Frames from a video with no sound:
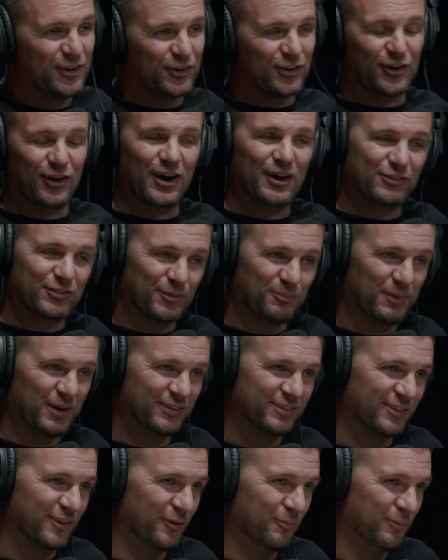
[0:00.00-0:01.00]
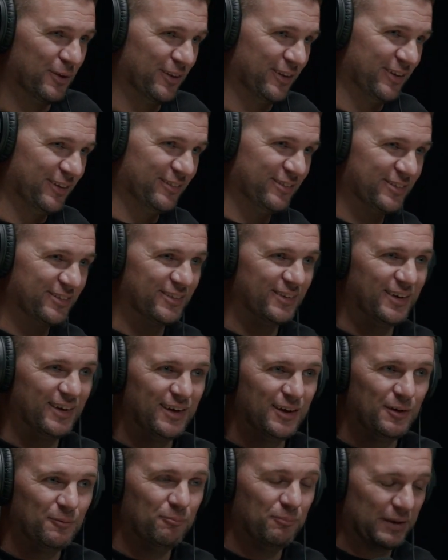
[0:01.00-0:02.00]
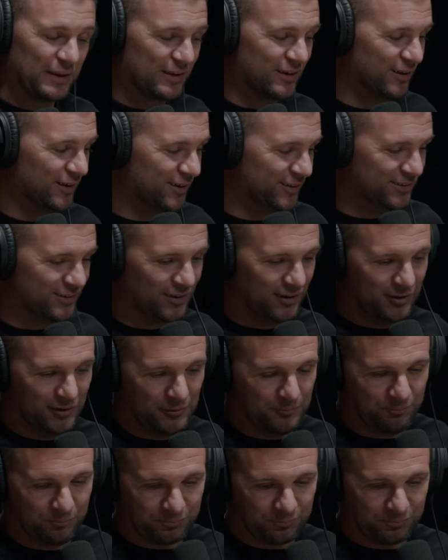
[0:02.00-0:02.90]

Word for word: you're gonna have some messed up beliefs. Oh, absolutely. Because um, right.